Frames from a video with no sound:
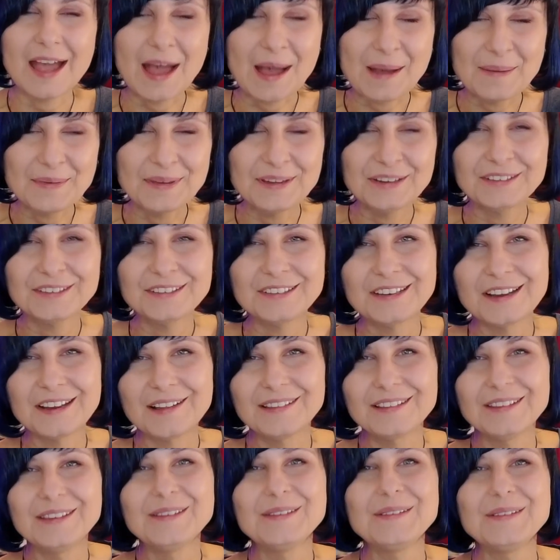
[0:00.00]
I'm here to
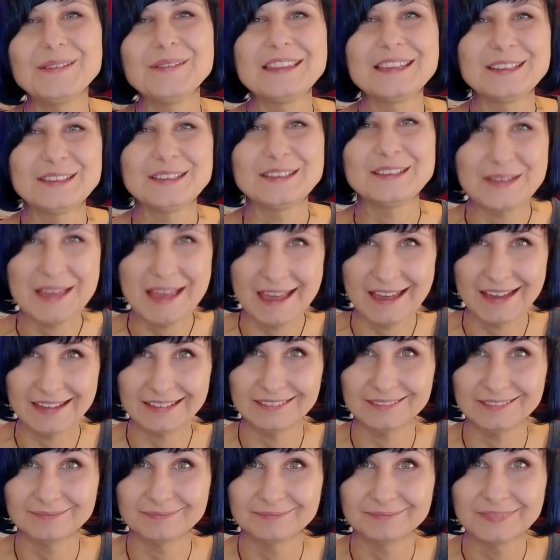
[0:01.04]
tell you that you
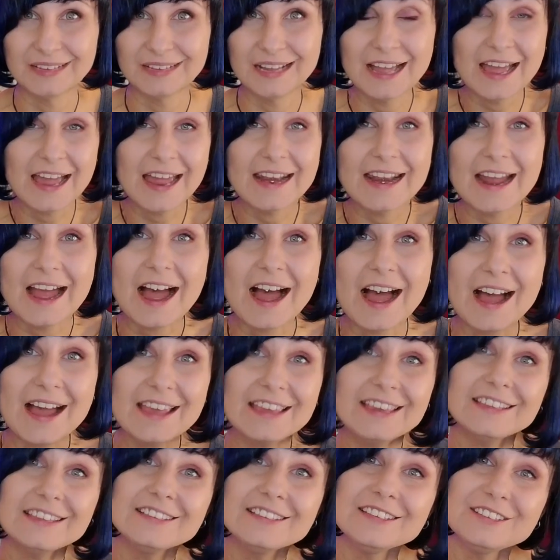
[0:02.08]
can, and I
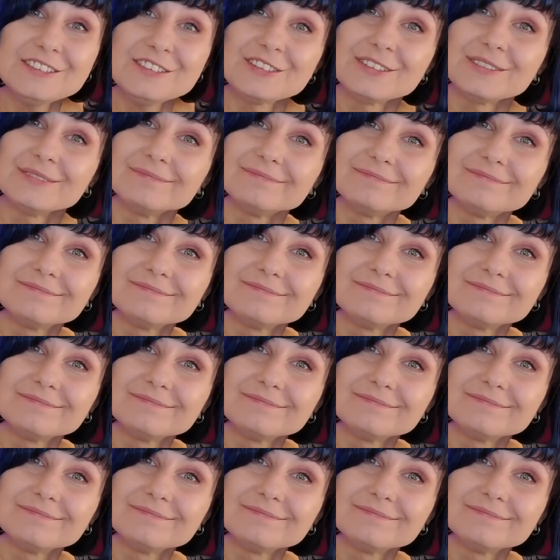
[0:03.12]
can teach you.